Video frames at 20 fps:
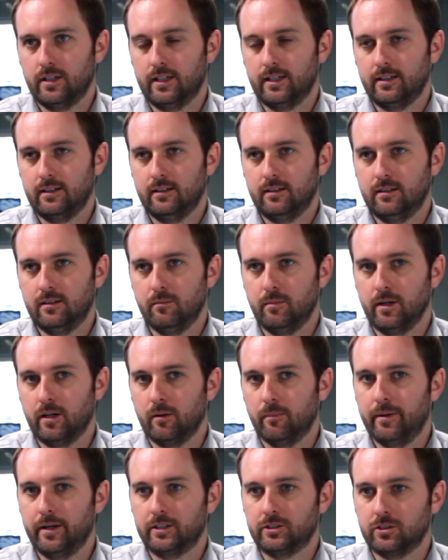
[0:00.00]
at the
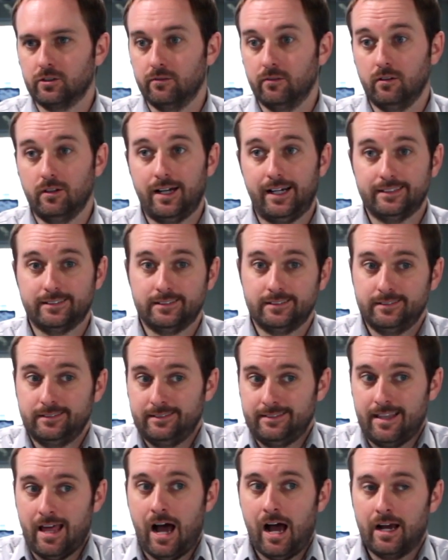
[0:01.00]
bigger picture of the last
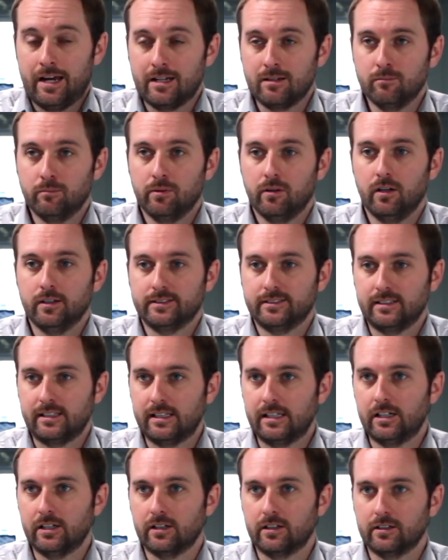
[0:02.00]

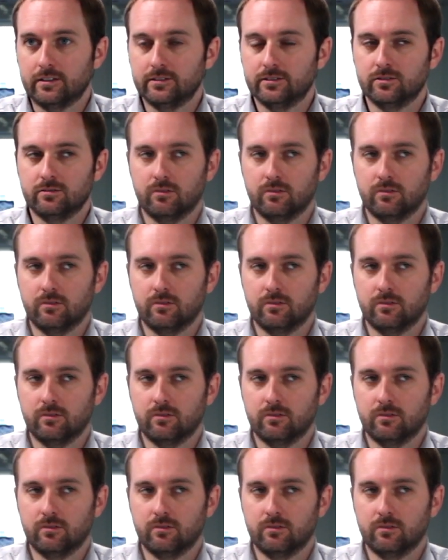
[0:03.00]
9+ years,